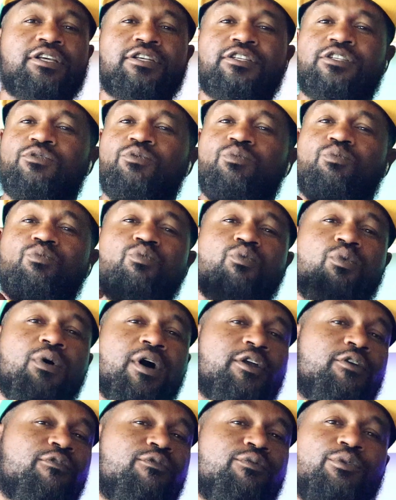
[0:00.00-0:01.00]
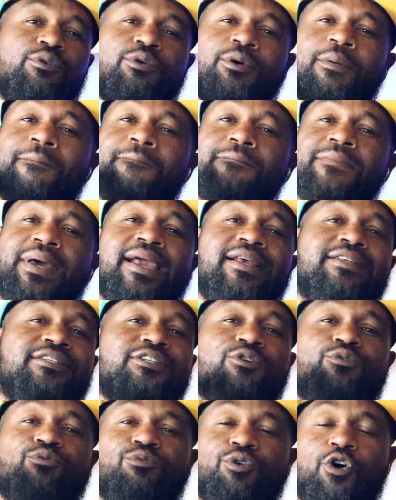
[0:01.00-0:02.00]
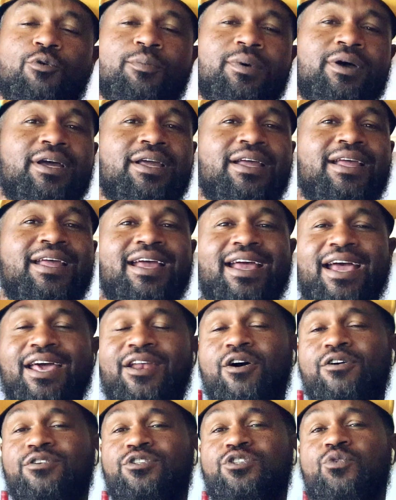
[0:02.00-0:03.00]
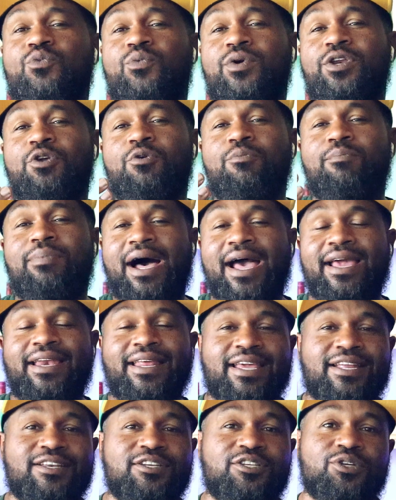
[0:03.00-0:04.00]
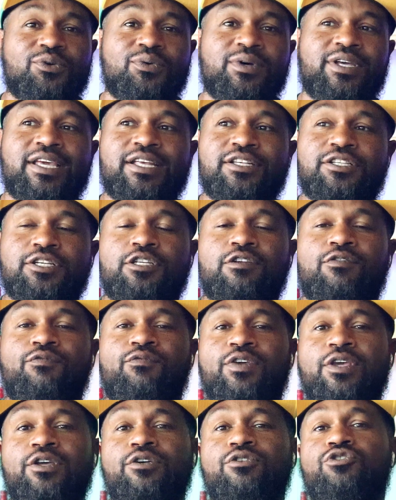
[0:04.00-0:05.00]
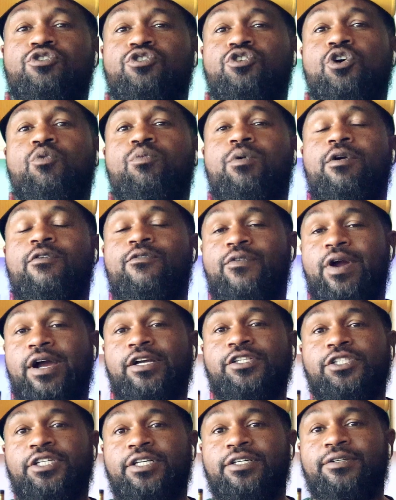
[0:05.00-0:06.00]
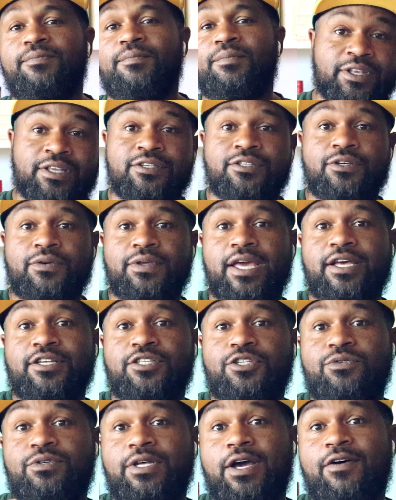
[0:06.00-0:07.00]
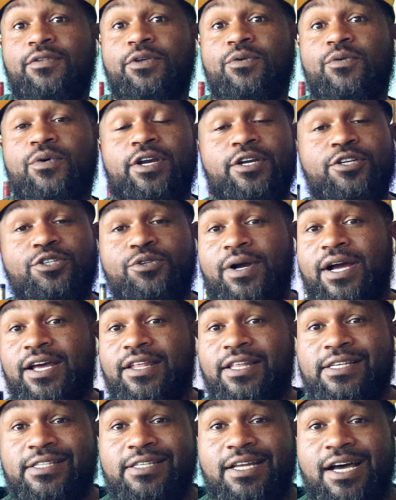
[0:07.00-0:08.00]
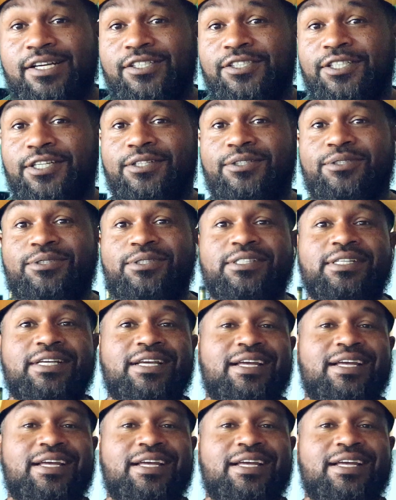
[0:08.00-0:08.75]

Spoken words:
this wonderful, amazing aroma. And also when you bite into it, it just feels so refreshing. So yes, you definitely want to try these nachos.